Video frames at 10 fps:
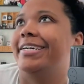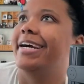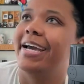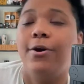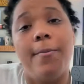
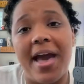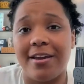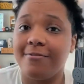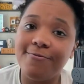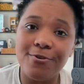I go back
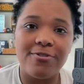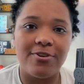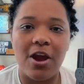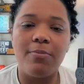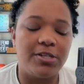and forth on
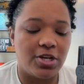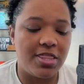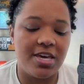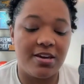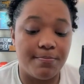how much I
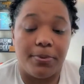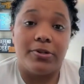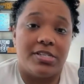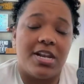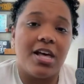think
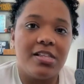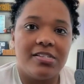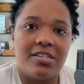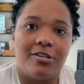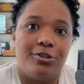personnel is
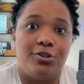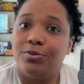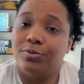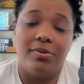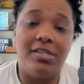the
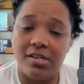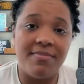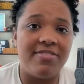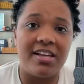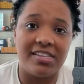issue. Some
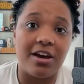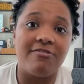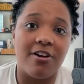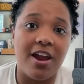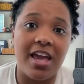of that's out of
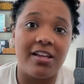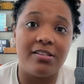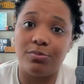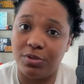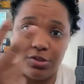our
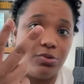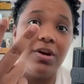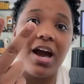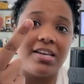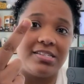hands with two
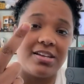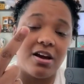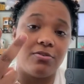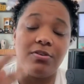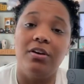guys
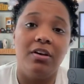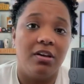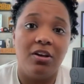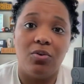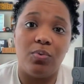down
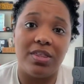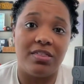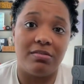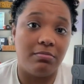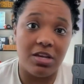with
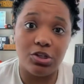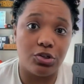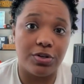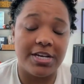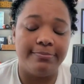
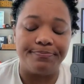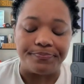injury.